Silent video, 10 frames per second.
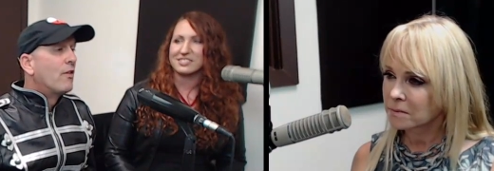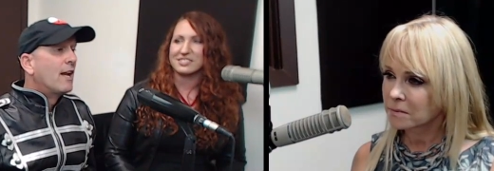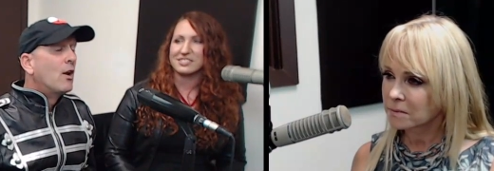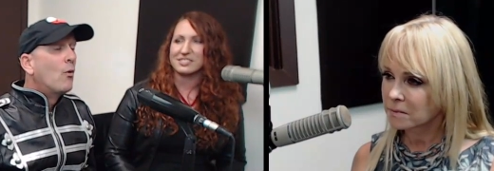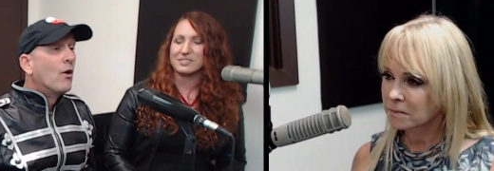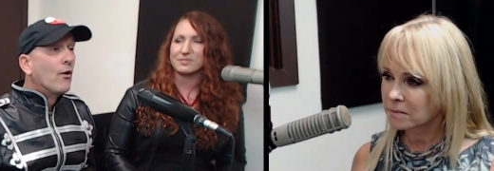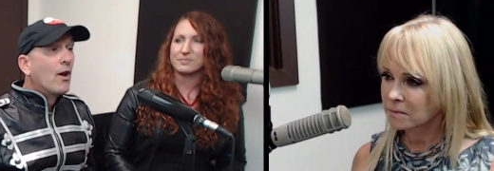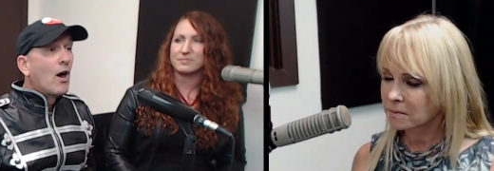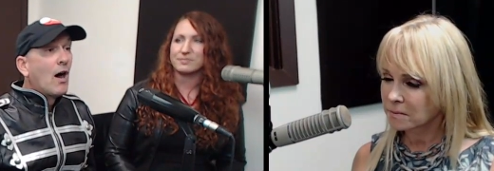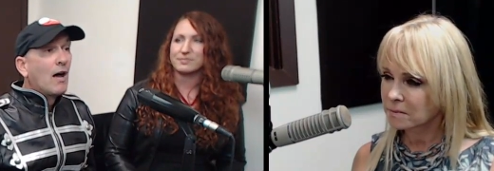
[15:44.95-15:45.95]
Speaker 1: they know it or
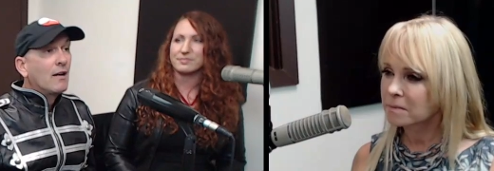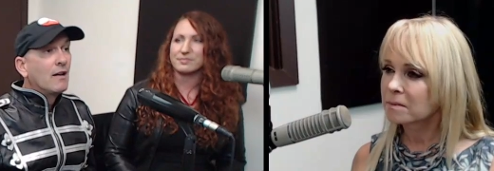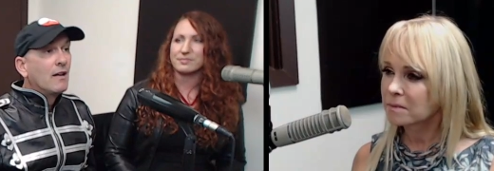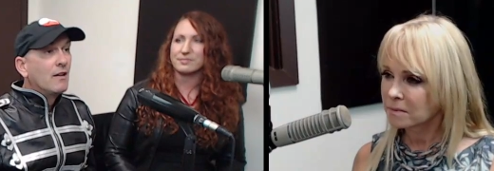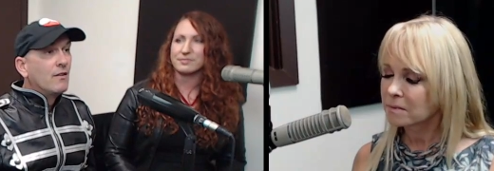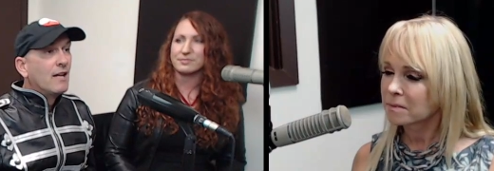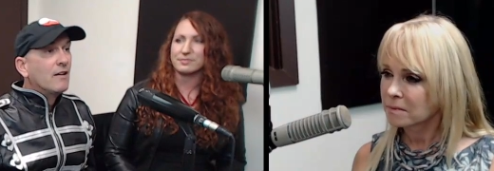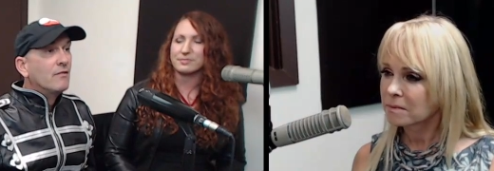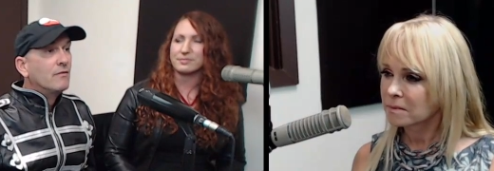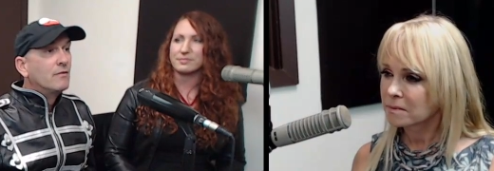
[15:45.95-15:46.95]
not, they
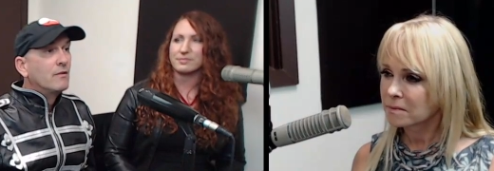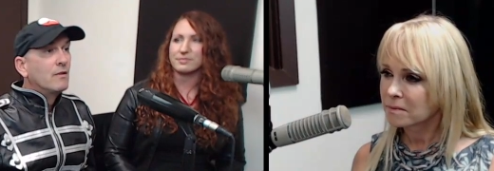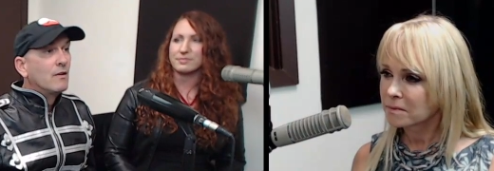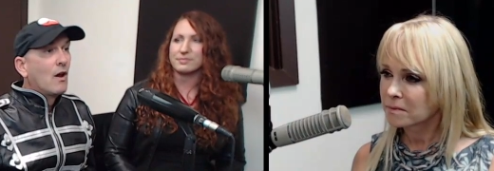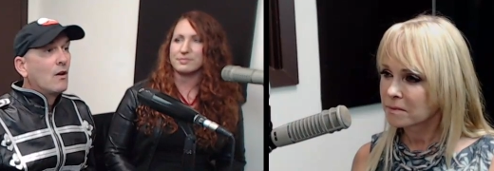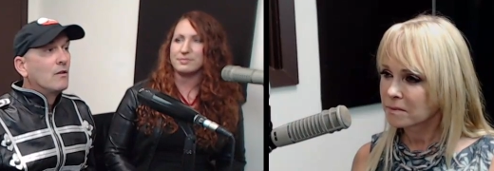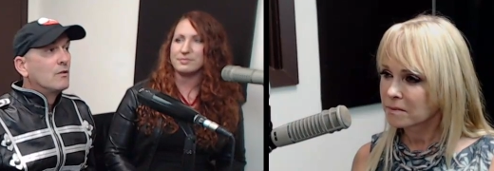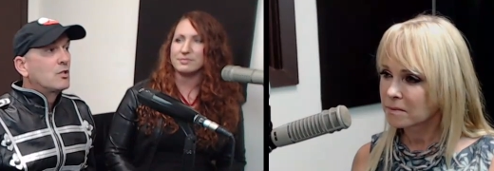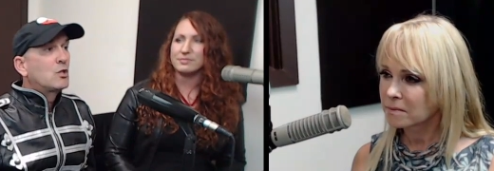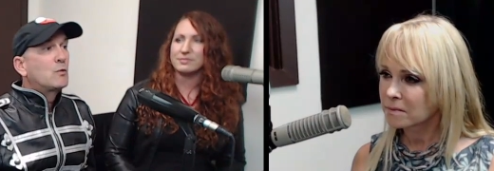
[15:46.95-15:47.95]
have
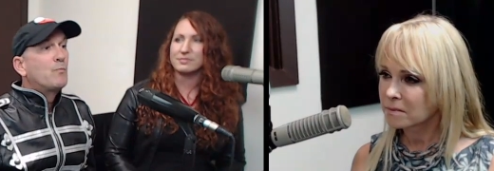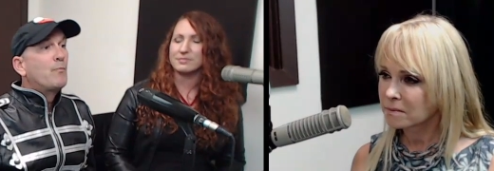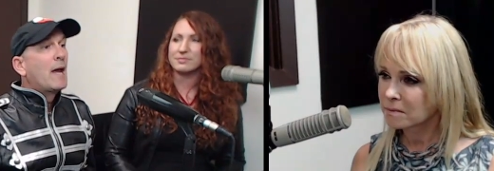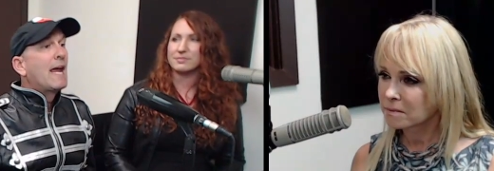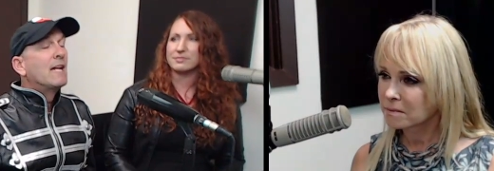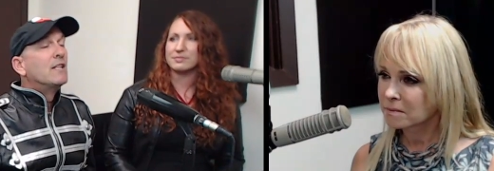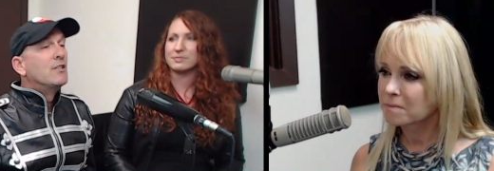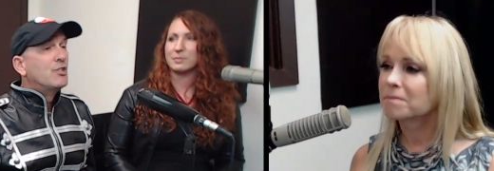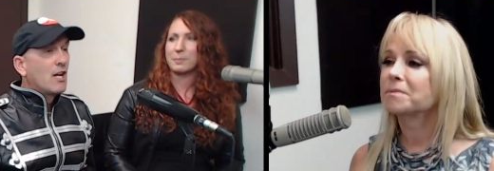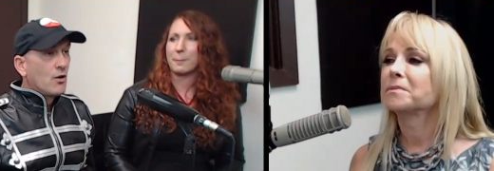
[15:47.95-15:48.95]
spanned
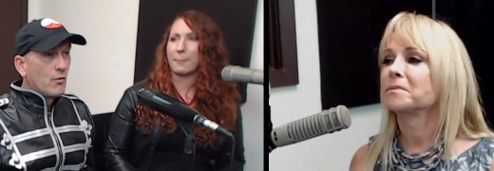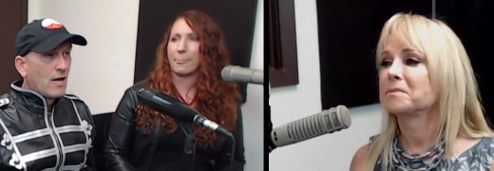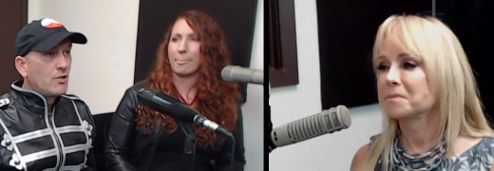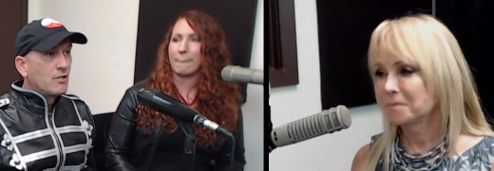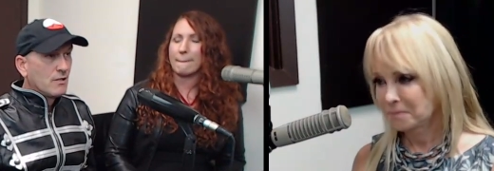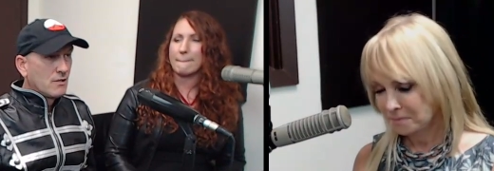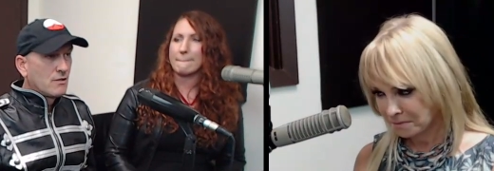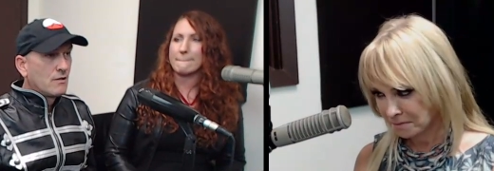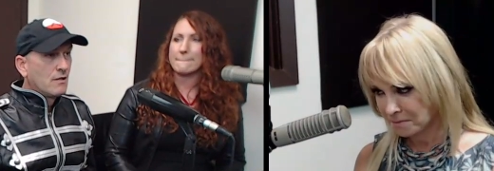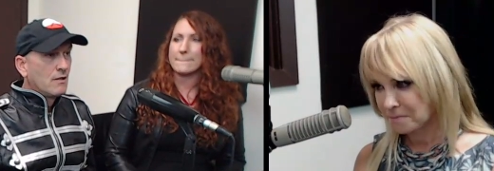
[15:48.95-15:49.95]

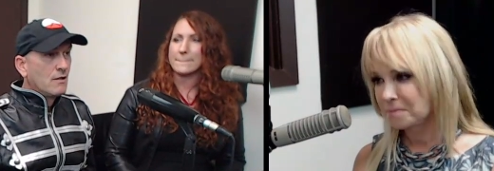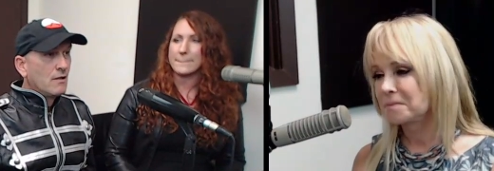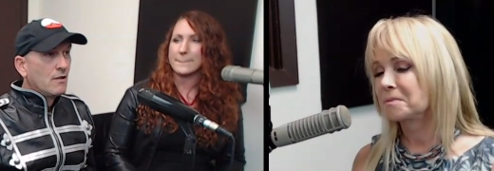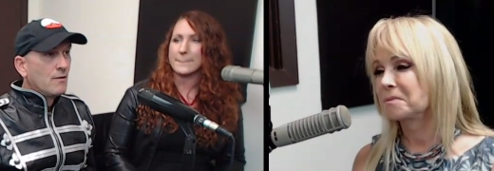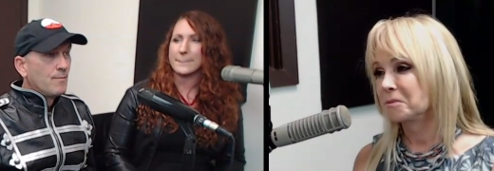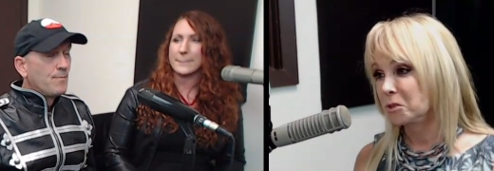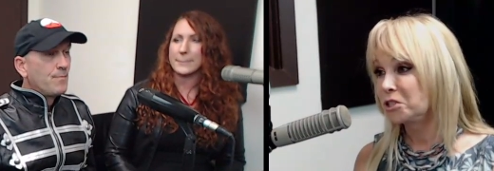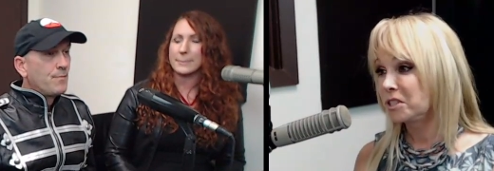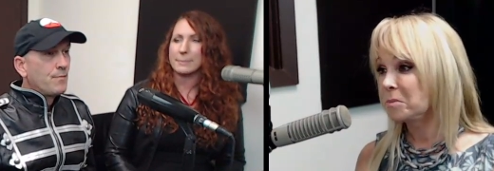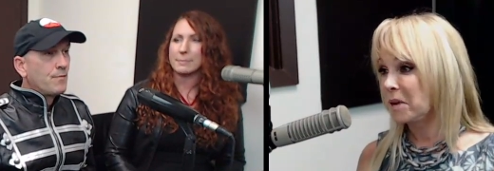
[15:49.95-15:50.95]
generations.
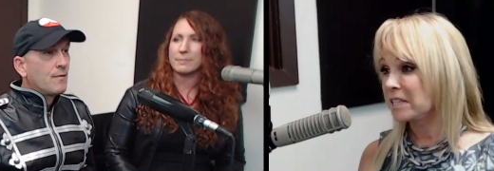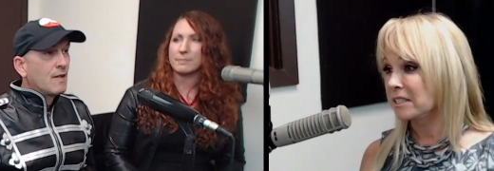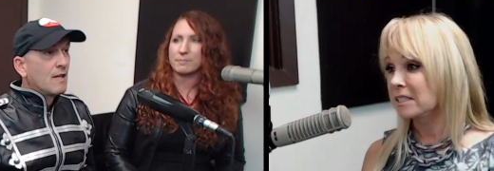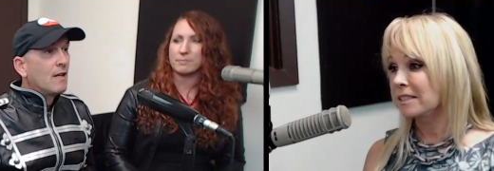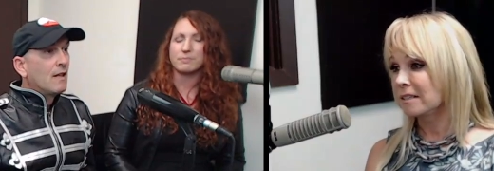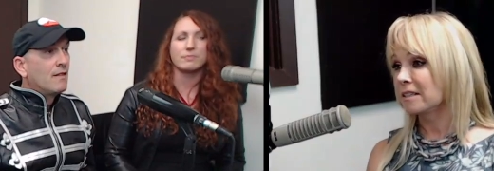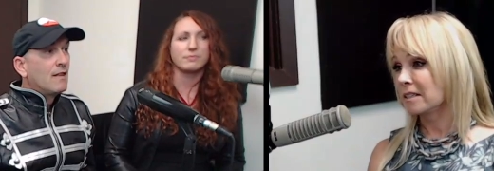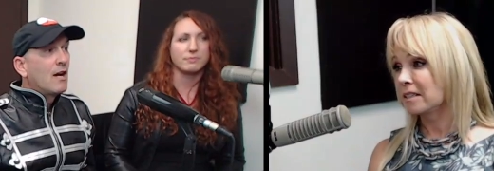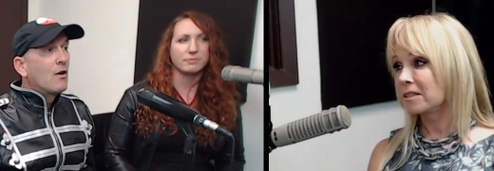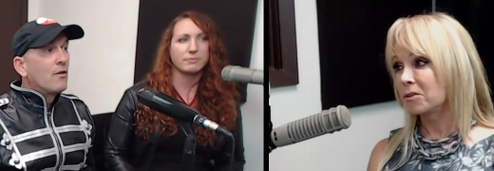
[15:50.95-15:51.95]
Speaker 2: Which is amazing. Mm -hmm.
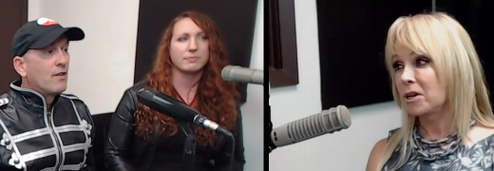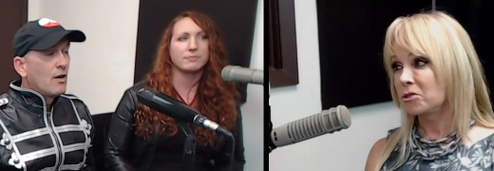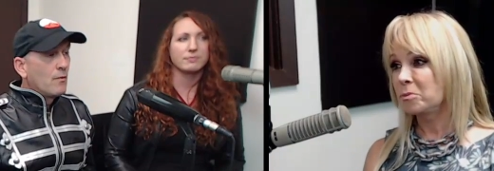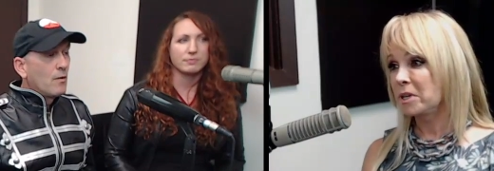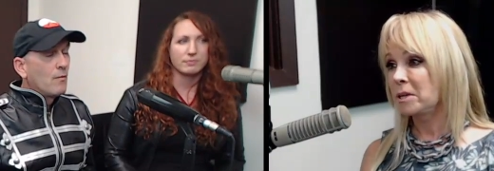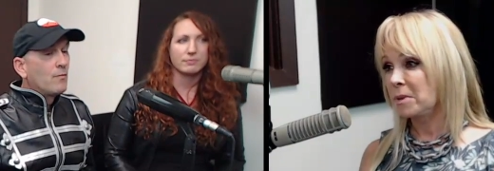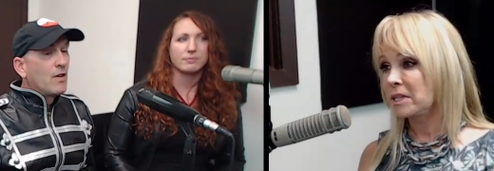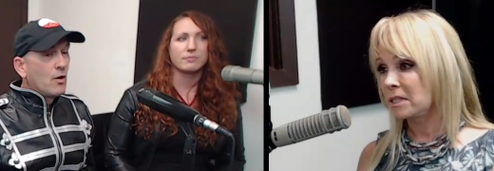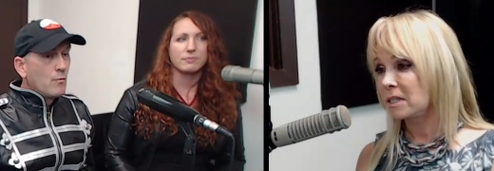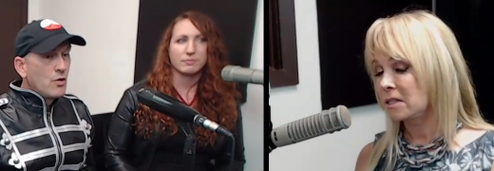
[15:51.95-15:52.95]
Their, there aren't their, too many
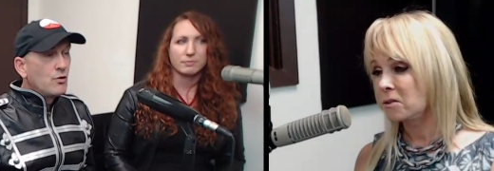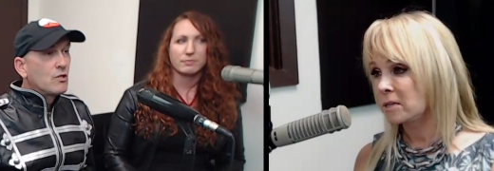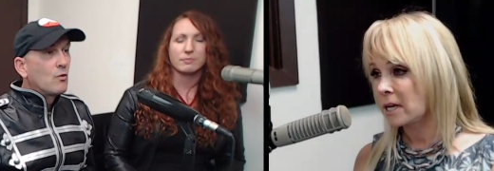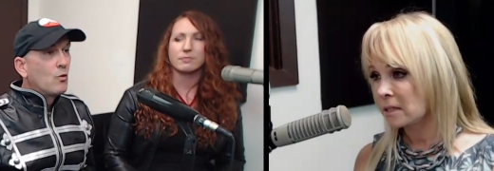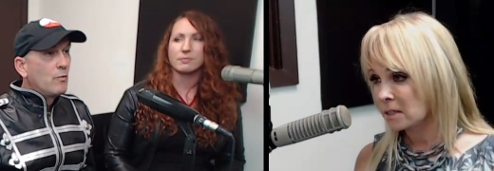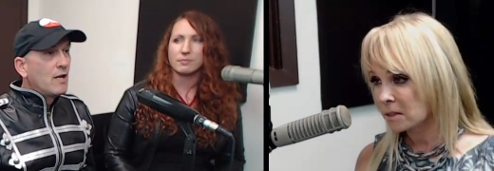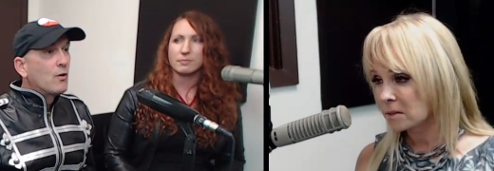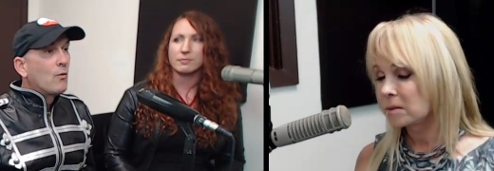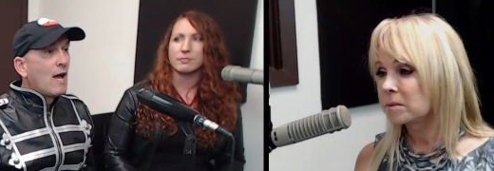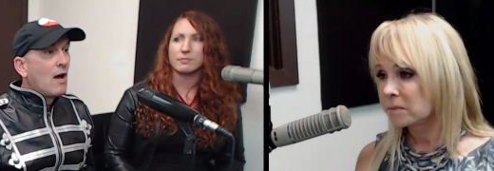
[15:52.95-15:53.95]
bands that do that. Their music
Speaker 1: will be
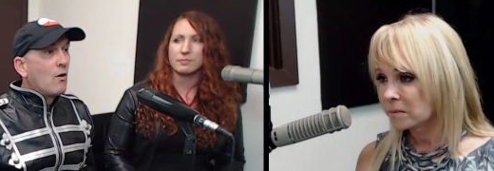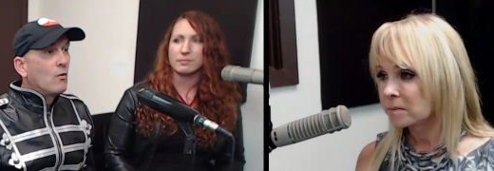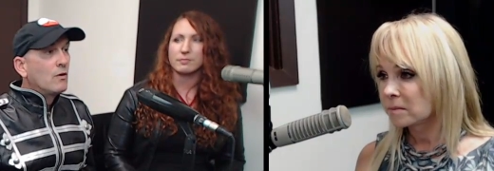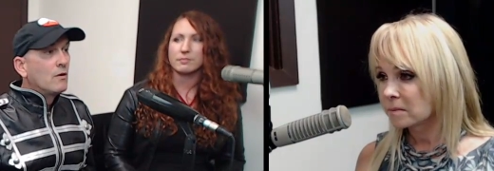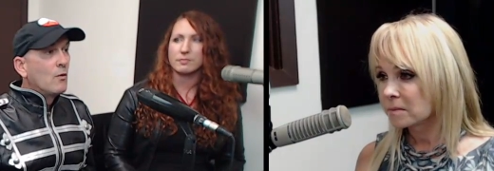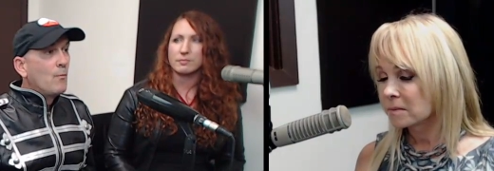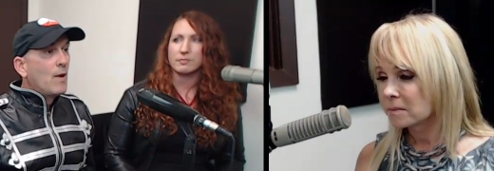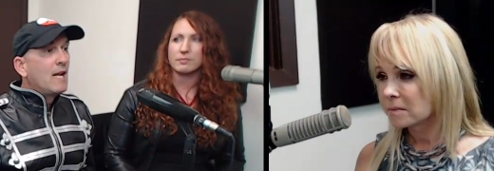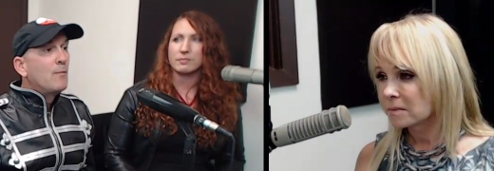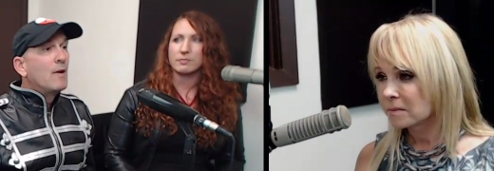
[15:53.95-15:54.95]
around
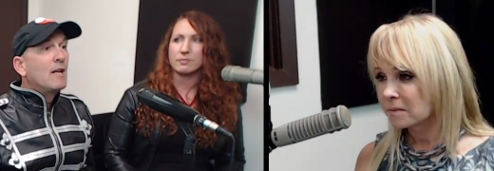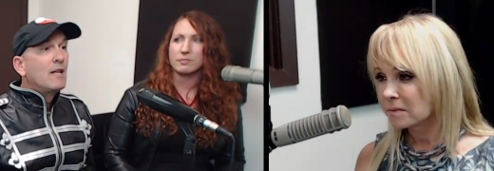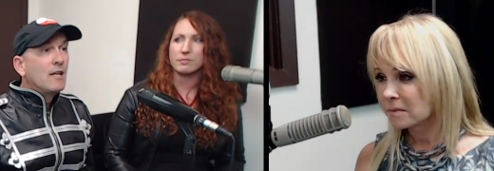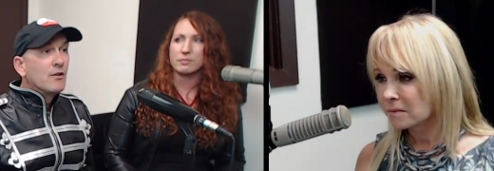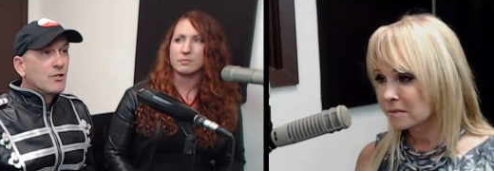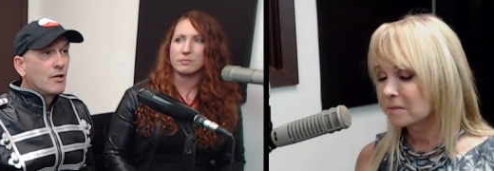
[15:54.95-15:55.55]
many, many years